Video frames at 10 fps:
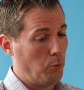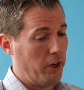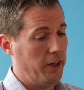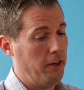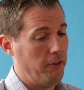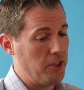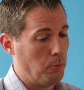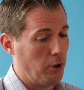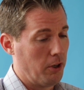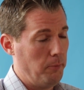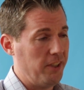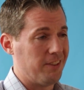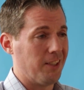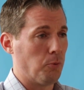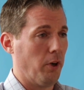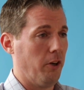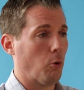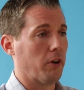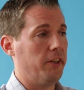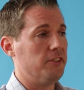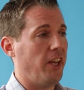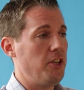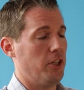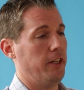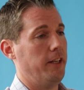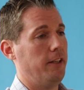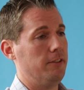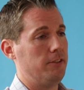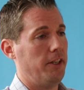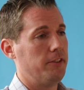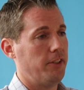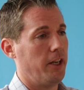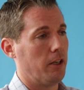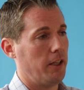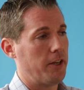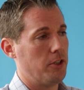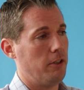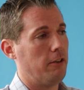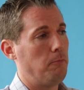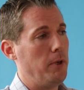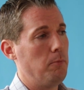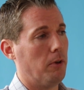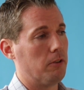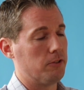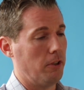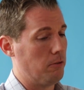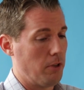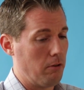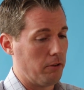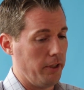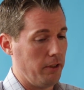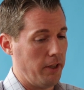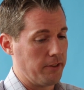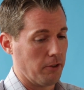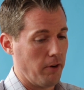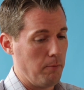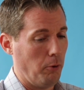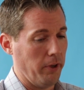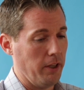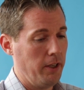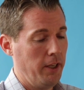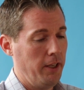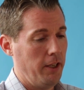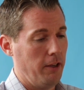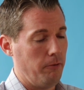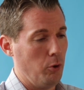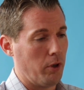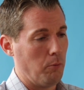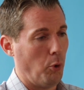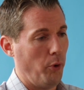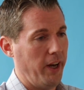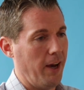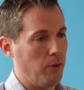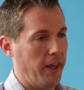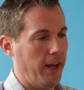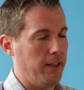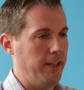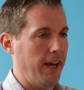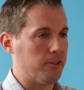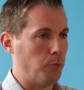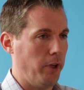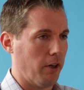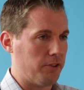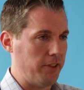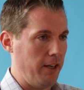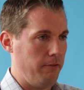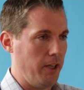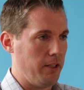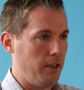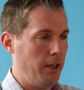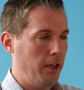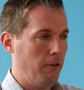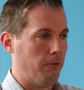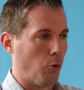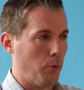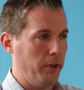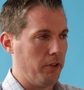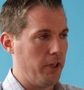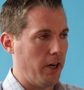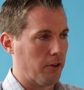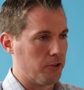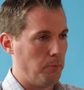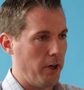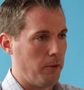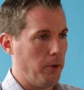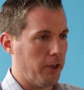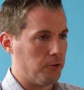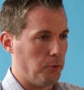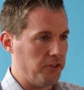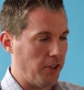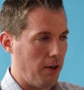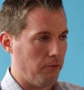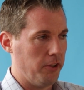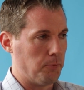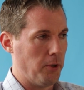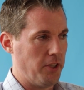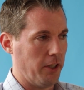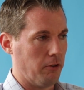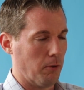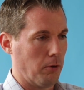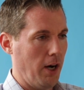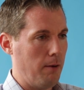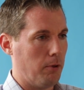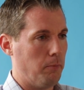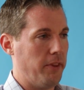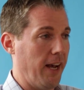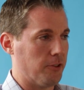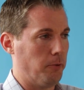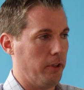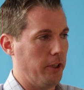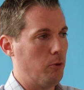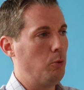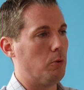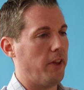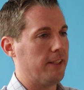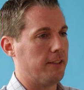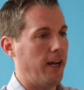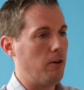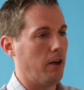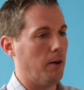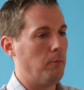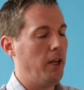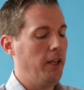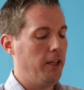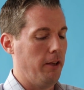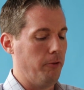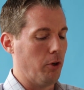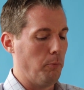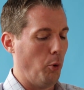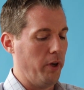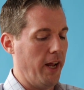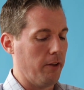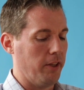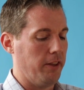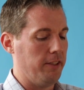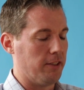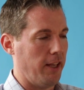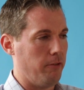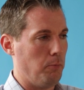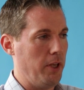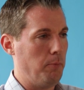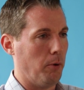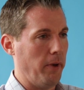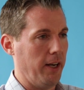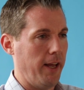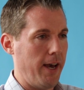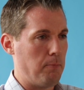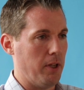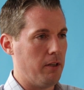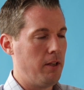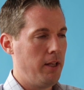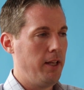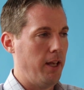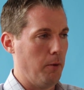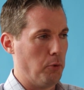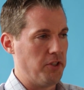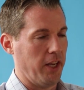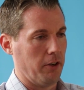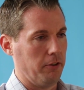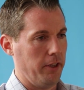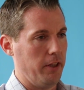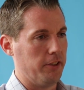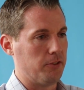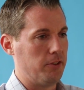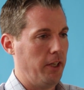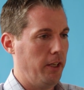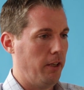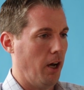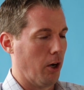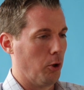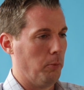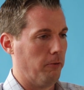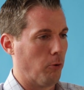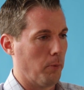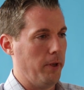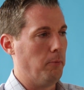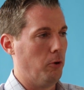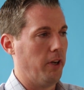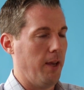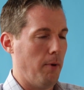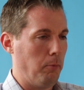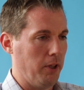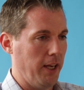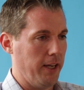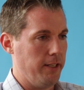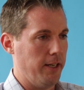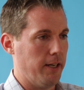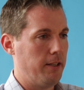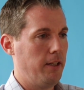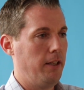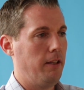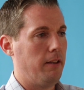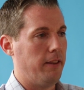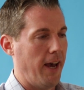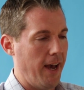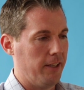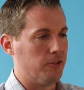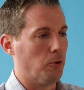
really what an innovation program is. That's what an organization is. It's a collection of people. So totally, that's a great point. If you can point out that, yes, we are saving $4 million a month because we solved this particular problem, that's really cool. That's an outcome. If you can point out that these 11 people made it happen, and particularly this group of 4 people who came up with the idea, that